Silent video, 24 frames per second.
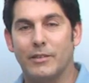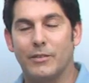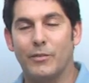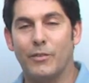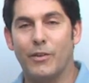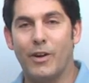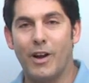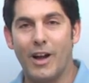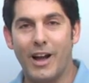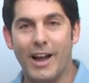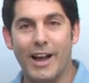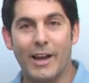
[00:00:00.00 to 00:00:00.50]

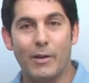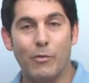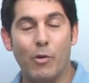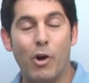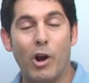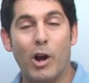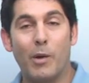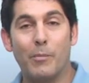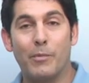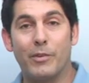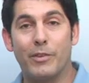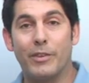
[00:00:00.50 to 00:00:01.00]
Well, hi, and
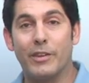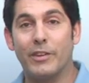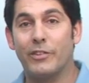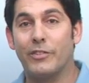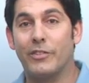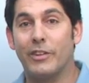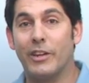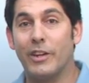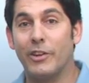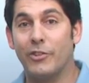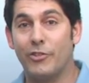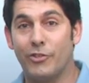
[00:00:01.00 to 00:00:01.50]
welcome to
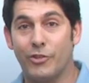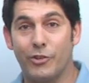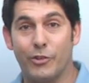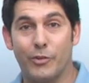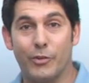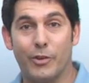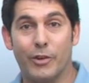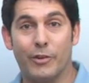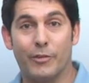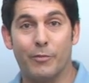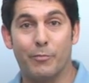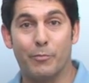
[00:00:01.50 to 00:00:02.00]
this
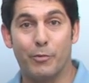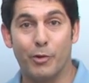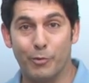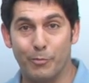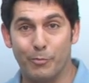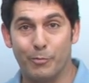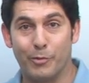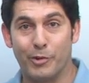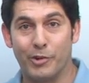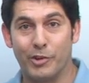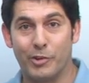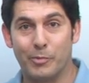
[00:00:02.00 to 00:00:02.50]
issue of
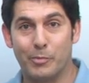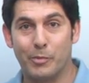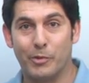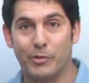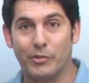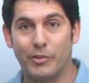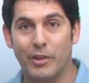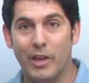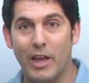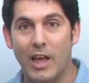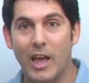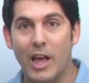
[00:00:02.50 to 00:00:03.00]
Proven
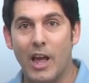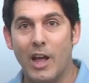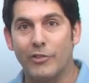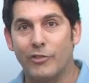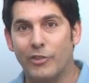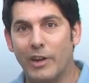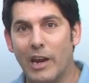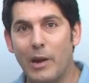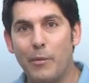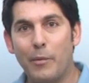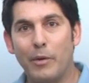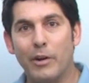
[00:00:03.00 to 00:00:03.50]
Principles.
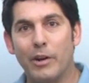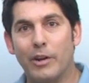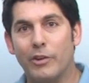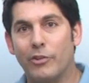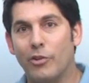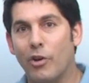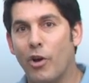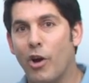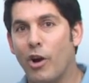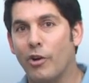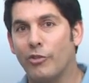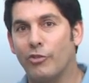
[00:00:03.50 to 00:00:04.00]
Today we're going
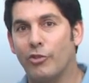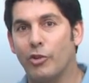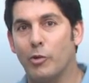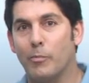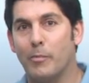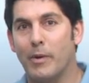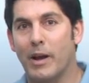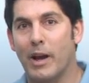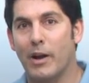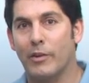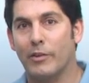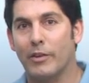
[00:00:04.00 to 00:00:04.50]
to talk to you
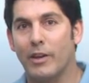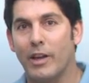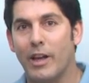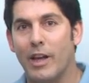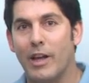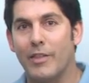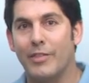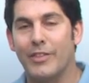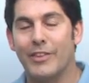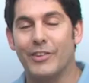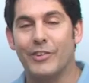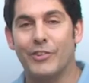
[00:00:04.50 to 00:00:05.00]
about
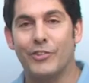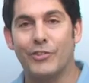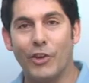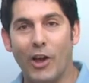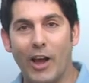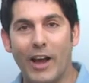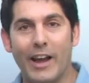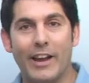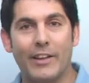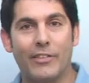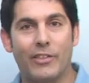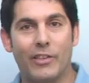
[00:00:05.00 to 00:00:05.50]
the
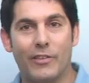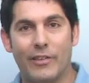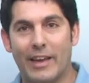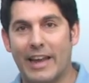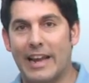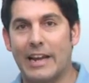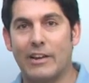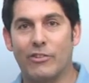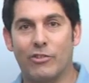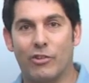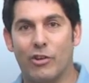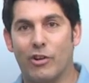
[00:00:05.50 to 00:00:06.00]
science of
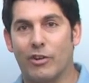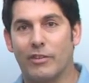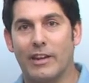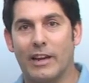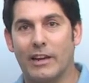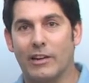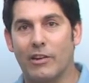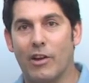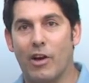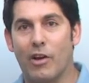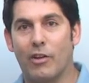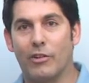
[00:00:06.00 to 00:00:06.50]
ageLOC
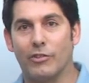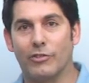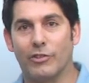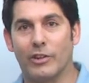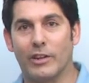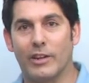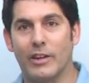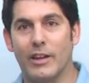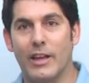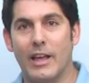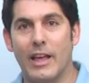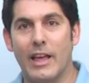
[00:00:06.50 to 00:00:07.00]

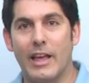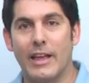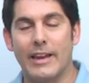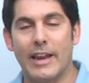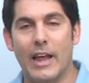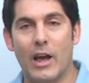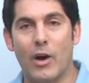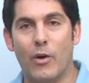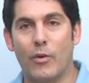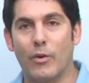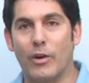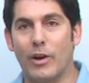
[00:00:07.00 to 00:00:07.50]
technology.
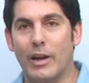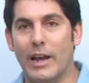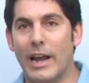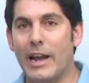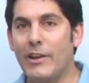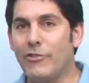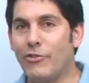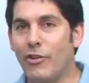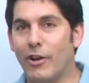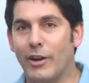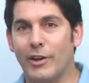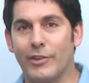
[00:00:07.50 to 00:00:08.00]
Now,
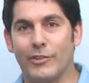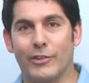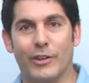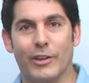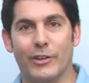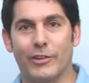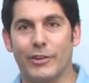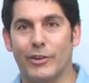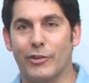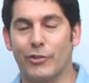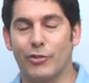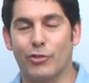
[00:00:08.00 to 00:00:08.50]
ageLOC is an
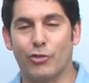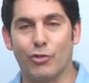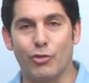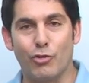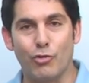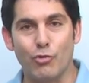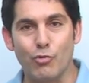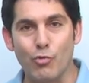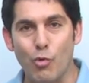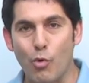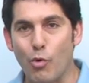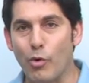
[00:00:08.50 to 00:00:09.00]

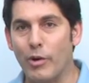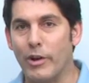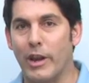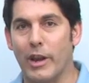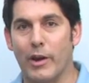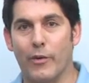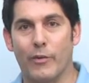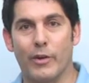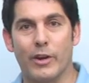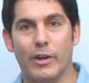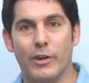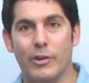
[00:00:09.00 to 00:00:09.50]

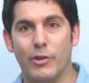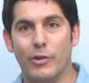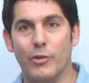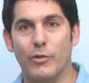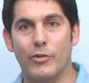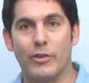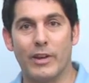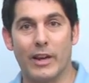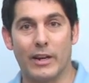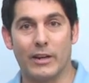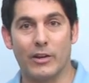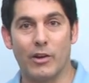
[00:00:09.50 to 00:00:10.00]
extraordinary new
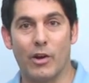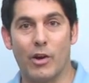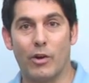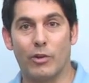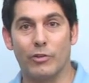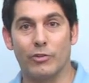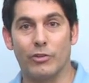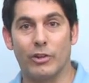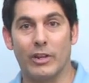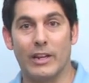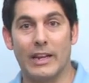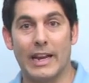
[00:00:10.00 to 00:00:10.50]

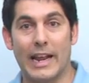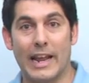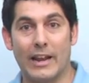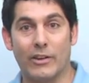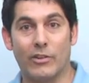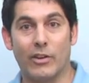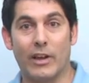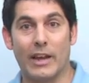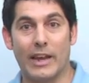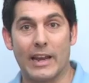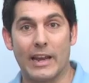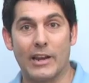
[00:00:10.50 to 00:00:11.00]
technology in
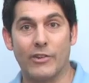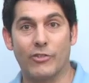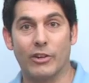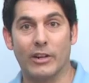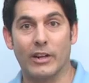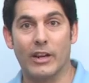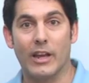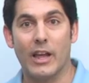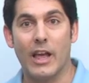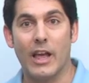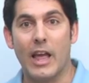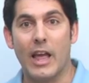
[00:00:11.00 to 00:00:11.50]
anti-aging,
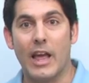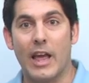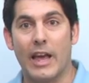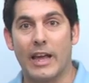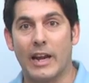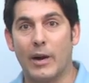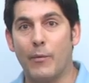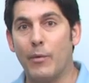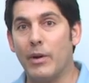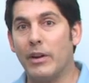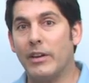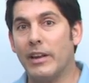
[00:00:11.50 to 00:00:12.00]

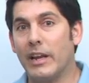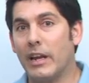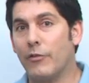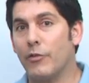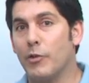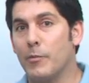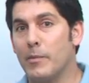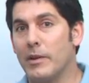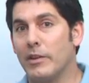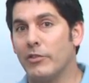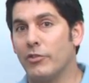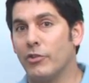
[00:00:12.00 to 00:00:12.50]
and I want to take a
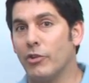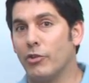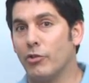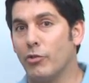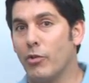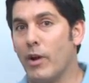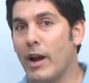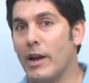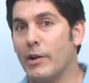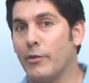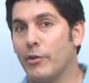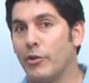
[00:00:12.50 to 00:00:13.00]
few minutes to
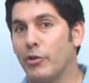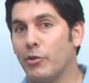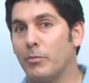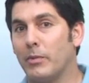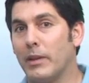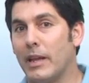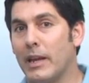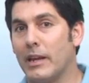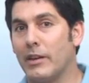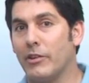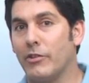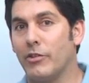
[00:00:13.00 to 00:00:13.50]
try to
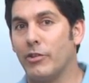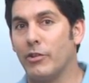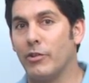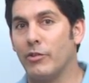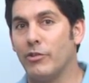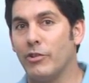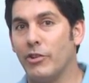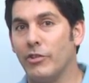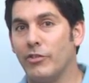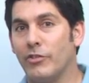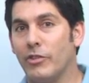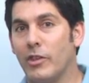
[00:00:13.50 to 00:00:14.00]
explain to you
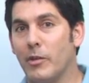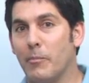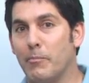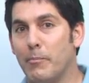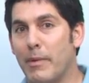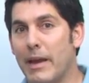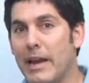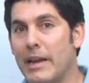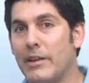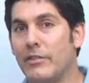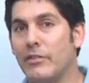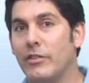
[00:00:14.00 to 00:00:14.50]
just the
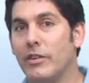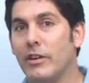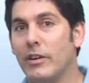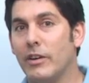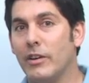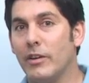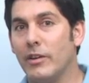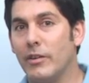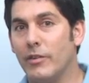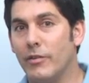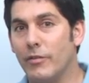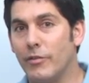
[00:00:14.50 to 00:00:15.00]

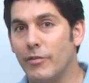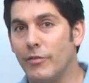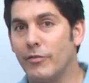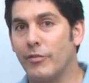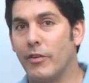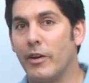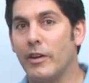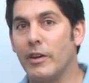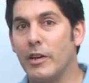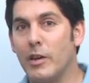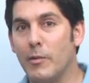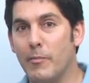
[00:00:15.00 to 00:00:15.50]
basic
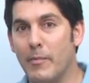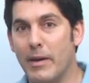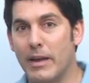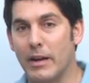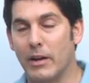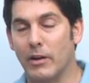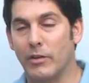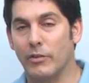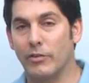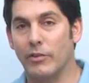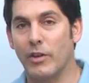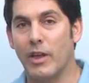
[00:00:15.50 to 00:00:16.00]

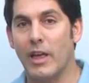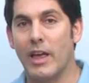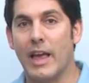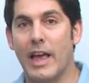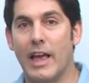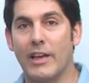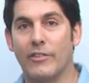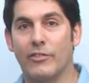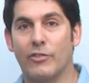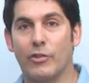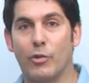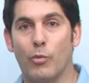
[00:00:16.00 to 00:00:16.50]
fundamentals
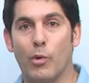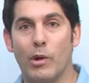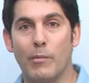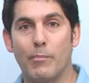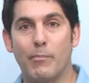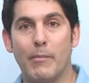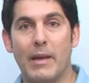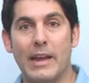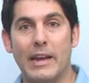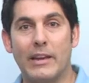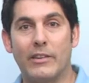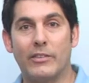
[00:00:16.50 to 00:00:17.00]
as to
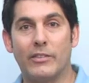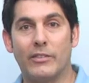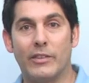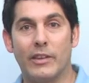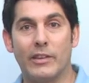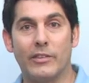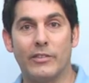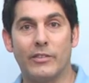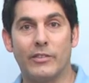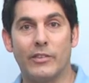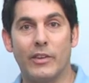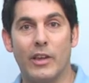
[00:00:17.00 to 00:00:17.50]
what makes
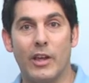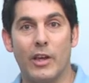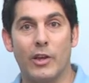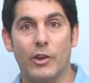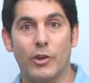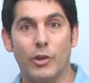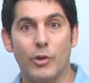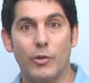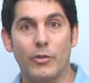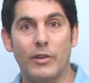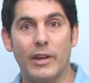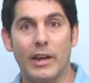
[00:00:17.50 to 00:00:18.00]
this
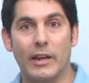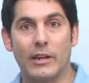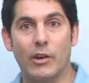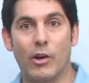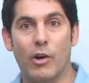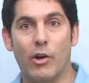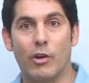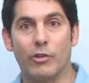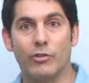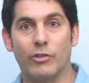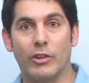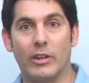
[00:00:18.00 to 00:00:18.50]
new
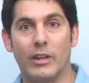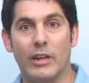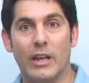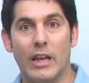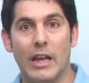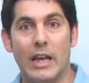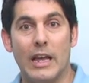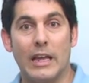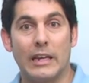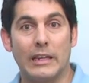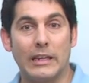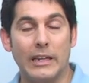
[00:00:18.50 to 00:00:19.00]
technology
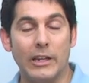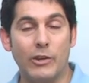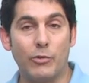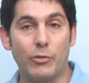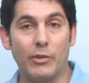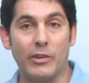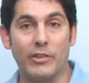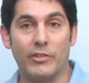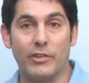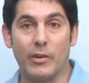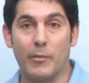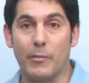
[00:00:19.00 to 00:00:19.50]

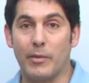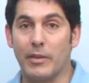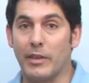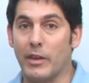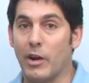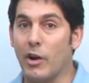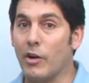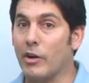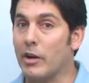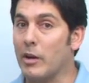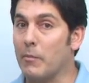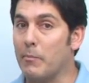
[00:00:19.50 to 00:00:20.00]
literally something that
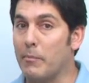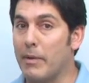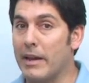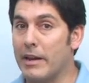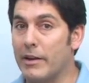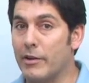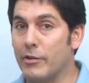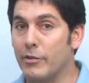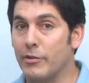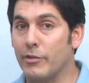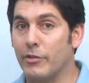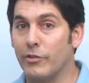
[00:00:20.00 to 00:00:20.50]
our
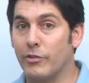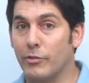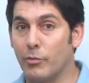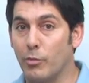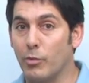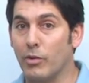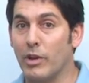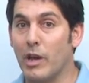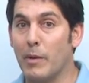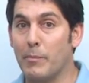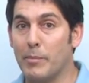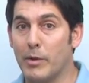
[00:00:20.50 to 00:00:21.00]
competitors
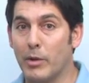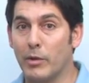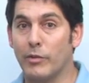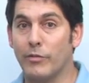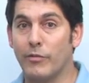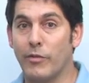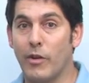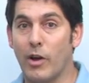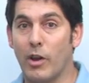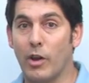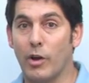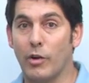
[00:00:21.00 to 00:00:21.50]
will not be able
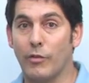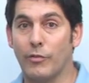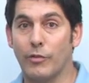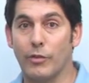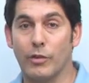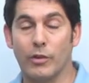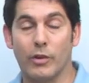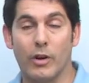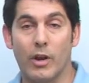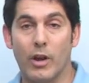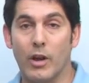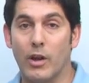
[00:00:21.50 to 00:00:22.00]
to follow
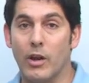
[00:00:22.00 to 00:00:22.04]
for